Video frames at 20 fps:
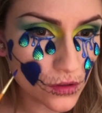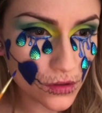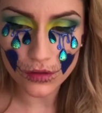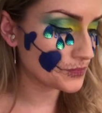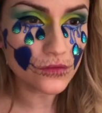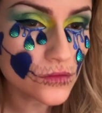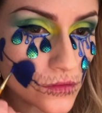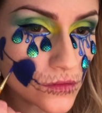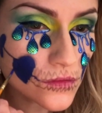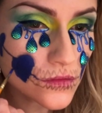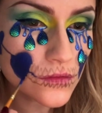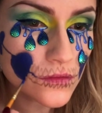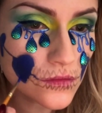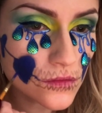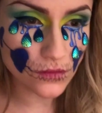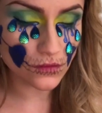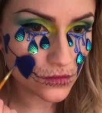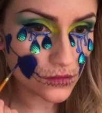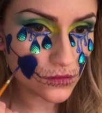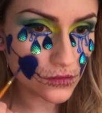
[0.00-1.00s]
drawing and
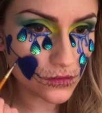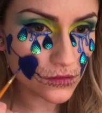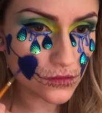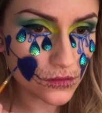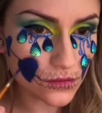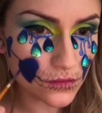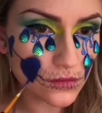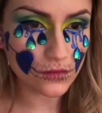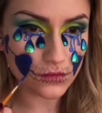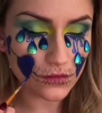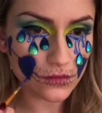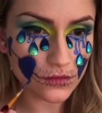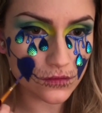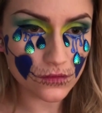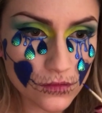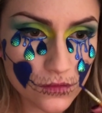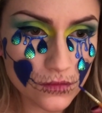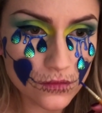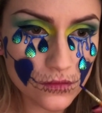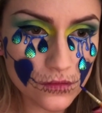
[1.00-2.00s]
shading in those
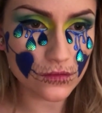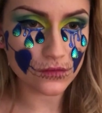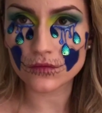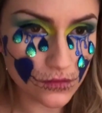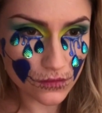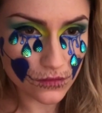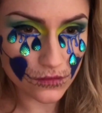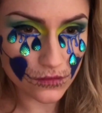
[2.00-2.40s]
bits there.